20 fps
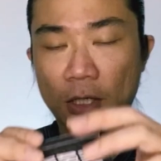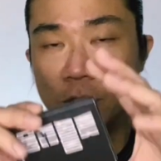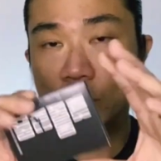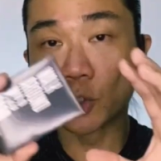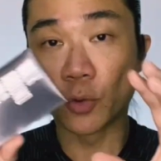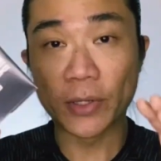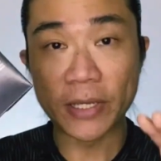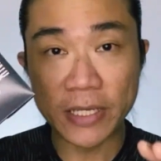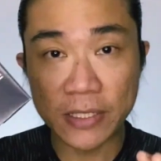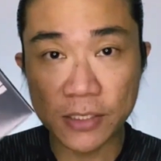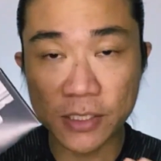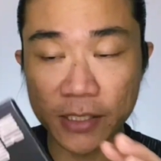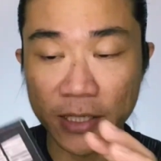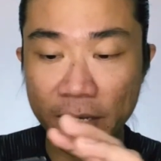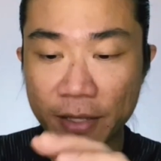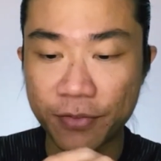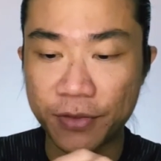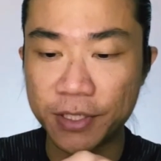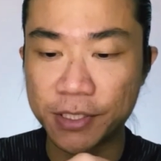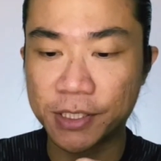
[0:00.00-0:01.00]
So
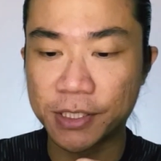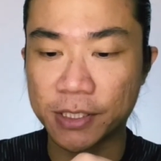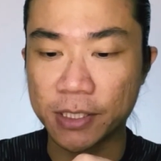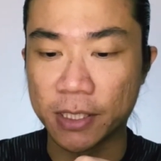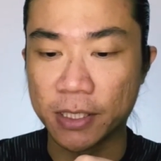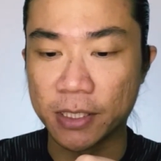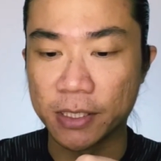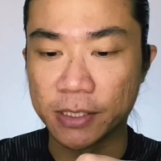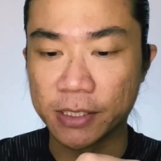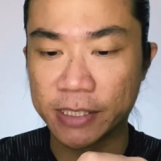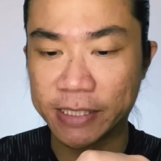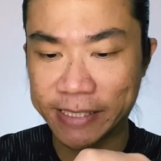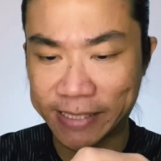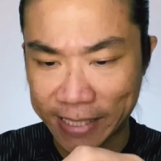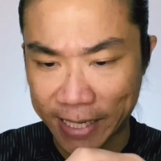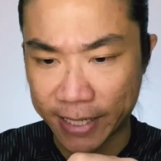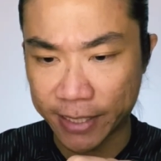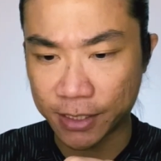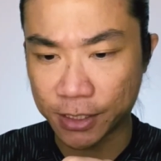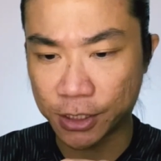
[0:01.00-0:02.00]
inside this
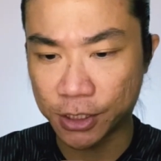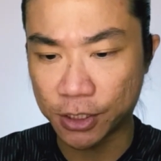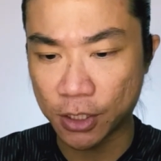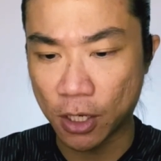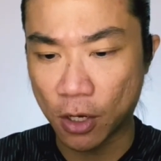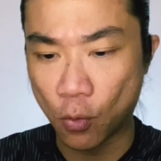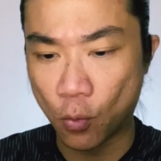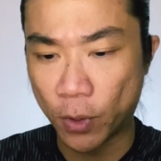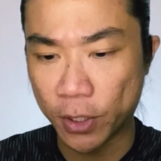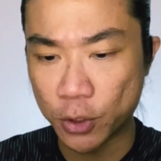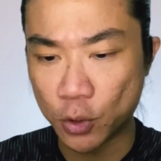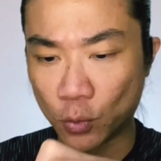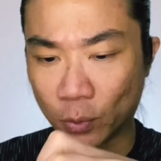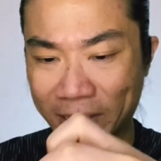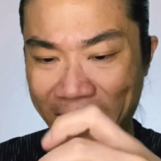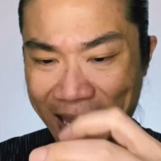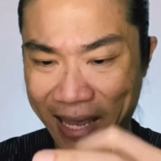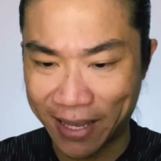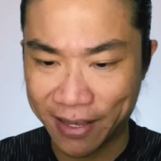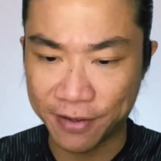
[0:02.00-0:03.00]
set, what you will
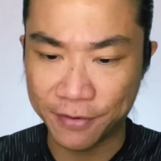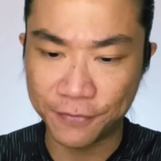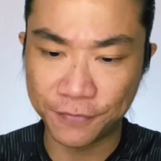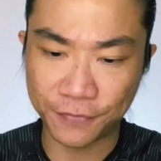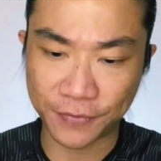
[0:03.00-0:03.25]
have